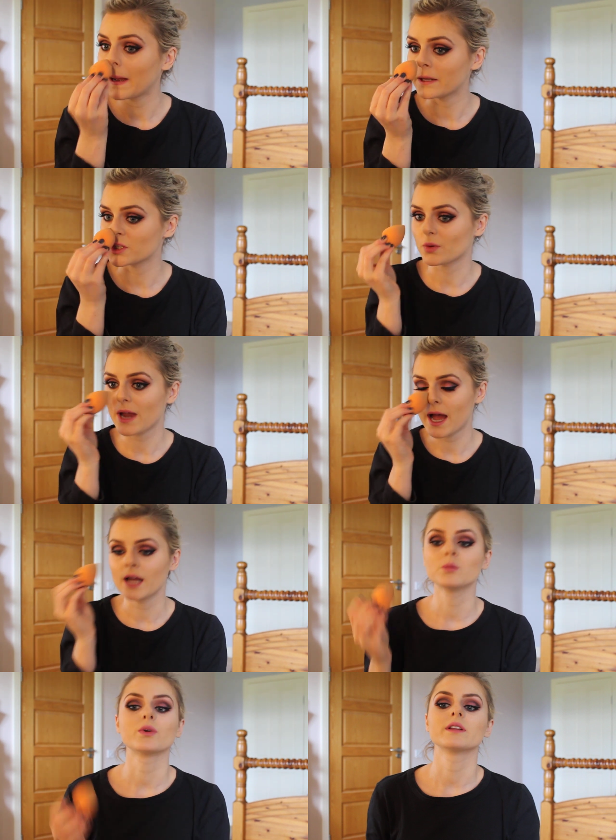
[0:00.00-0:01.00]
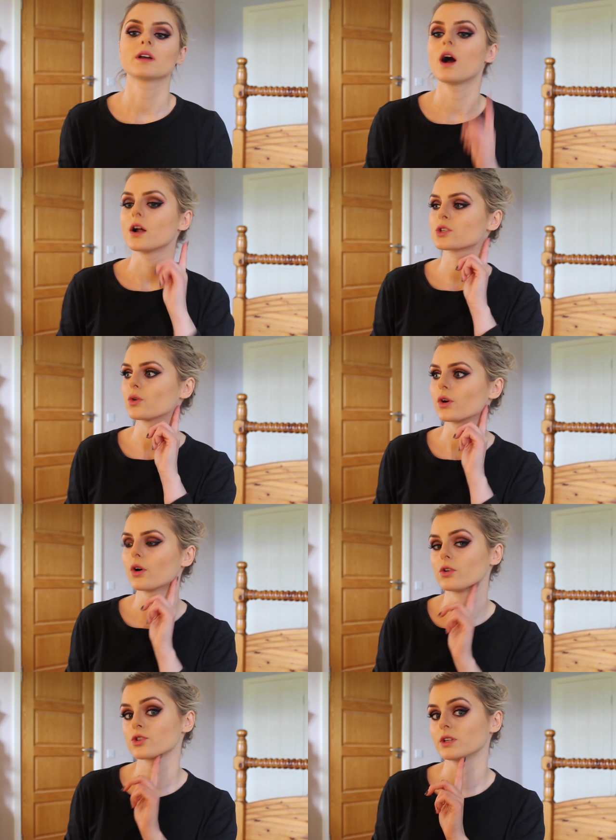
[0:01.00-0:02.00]
And you can bring the contour
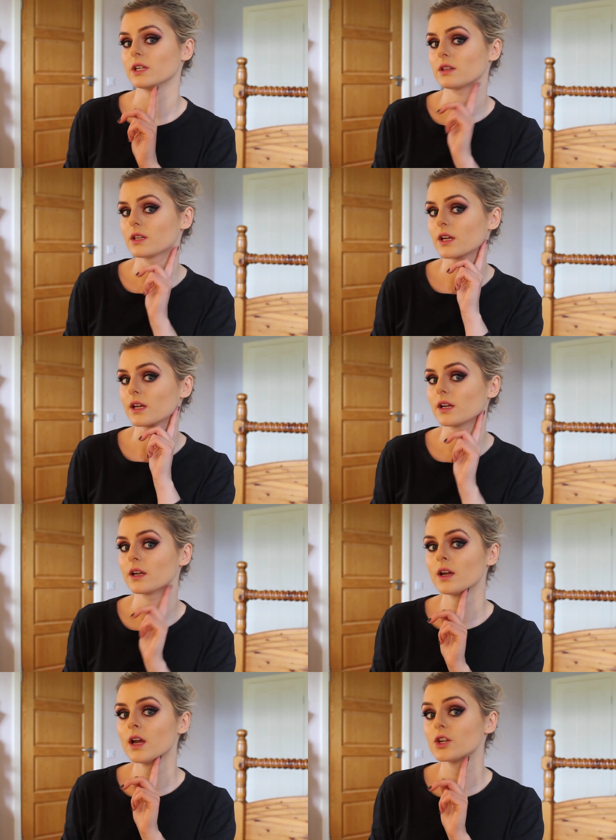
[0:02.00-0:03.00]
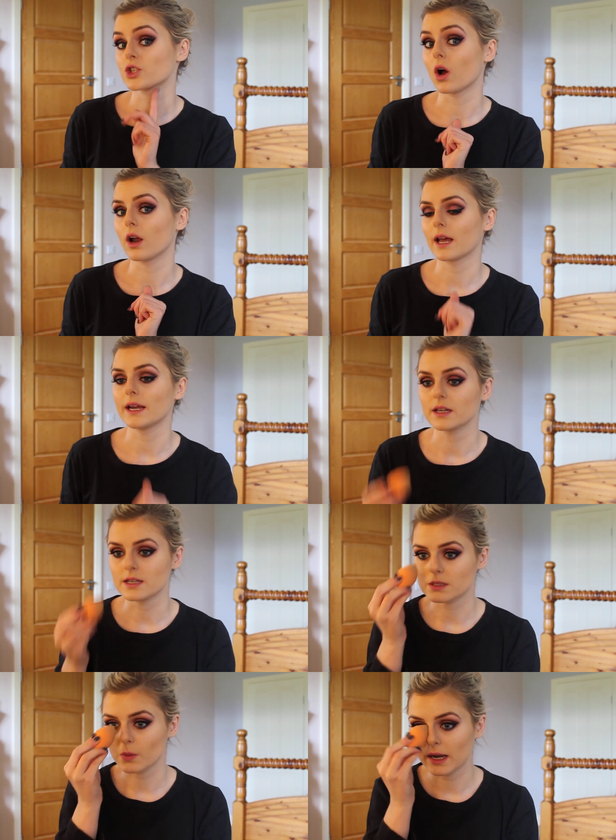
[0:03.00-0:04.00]
underneath the jawline
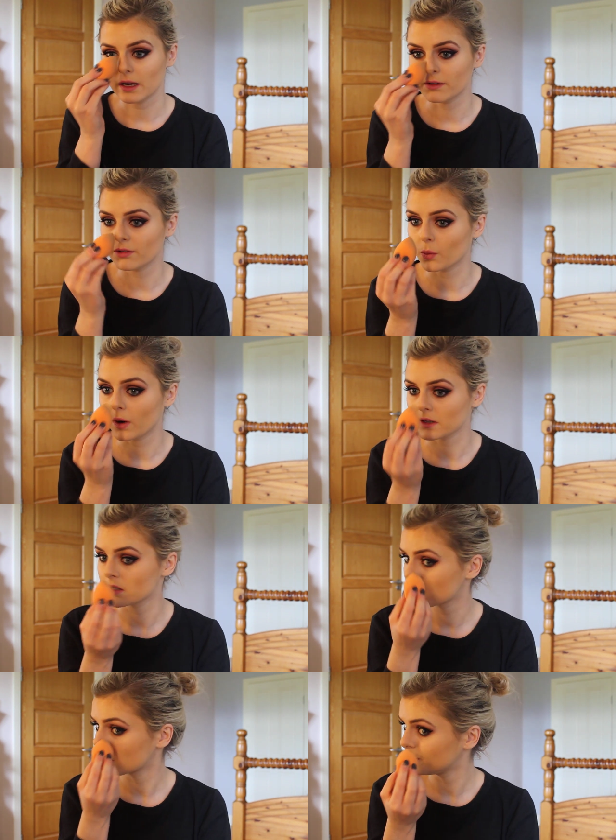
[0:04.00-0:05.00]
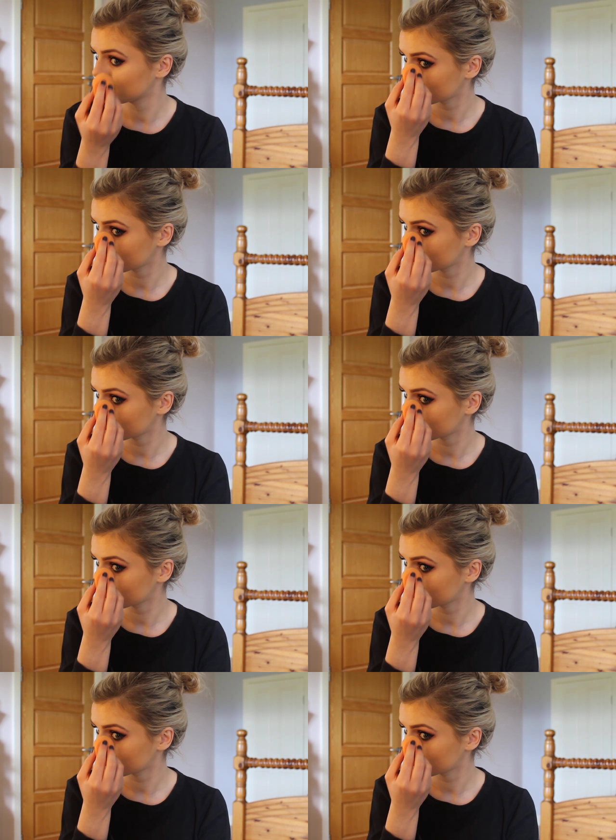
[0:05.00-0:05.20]
as well if you want